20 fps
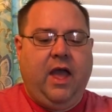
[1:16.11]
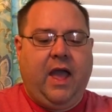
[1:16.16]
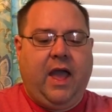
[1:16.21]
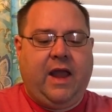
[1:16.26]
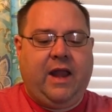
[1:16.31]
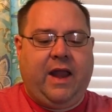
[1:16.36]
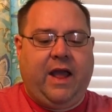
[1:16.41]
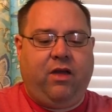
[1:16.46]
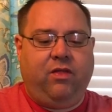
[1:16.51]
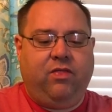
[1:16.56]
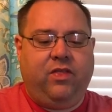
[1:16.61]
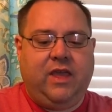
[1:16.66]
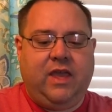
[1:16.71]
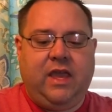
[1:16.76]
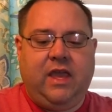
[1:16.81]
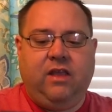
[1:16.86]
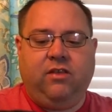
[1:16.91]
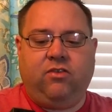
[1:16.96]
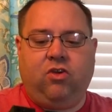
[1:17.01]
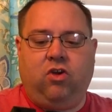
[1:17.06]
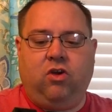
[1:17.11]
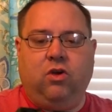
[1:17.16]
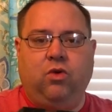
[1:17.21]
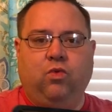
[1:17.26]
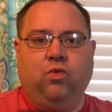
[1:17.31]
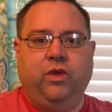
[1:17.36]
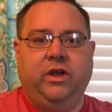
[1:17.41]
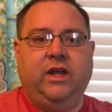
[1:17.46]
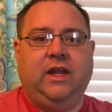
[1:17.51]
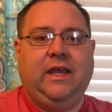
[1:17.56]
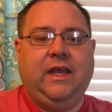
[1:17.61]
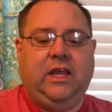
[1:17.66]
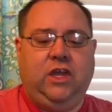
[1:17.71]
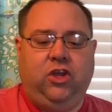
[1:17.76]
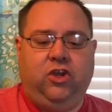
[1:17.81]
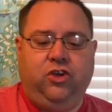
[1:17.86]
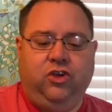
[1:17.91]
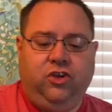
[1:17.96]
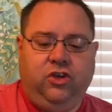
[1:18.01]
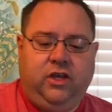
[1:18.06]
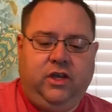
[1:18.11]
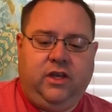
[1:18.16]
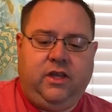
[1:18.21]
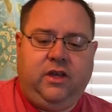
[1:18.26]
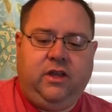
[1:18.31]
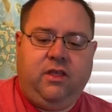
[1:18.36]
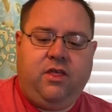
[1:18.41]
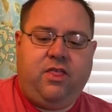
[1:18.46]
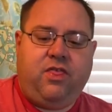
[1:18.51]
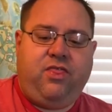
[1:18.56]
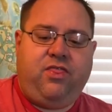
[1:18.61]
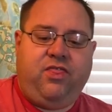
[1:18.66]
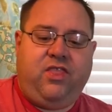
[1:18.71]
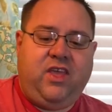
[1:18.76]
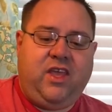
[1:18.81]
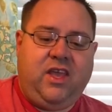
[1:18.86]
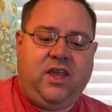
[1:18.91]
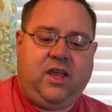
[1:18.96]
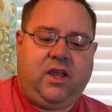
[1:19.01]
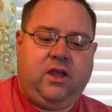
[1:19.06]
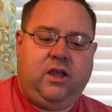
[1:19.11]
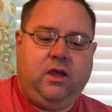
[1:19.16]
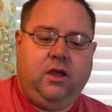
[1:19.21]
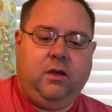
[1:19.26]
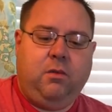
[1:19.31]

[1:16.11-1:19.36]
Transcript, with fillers: And now these are really good, thick